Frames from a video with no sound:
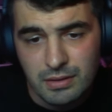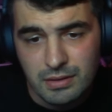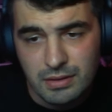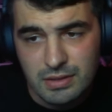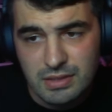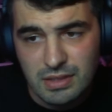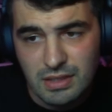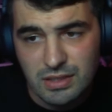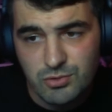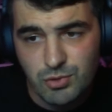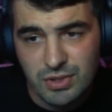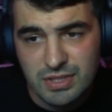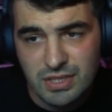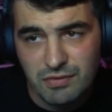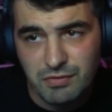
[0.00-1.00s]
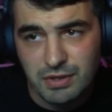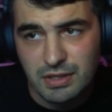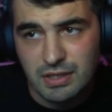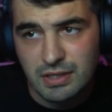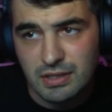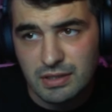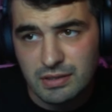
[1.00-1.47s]
He's gonna swing 7
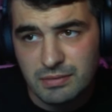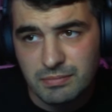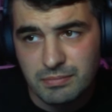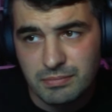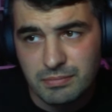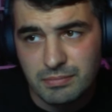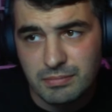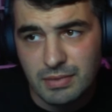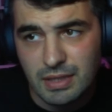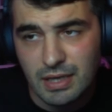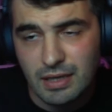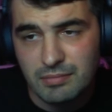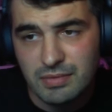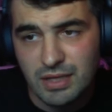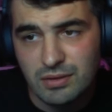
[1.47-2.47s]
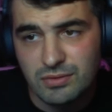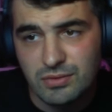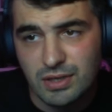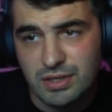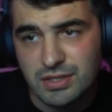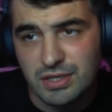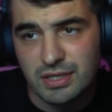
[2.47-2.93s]
here, and I'm down to
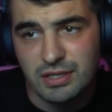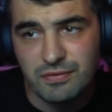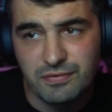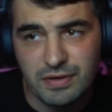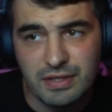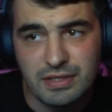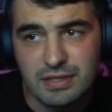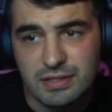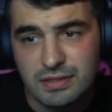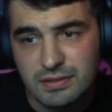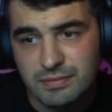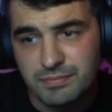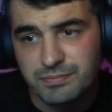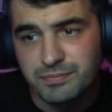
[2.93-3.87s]
actually defend it.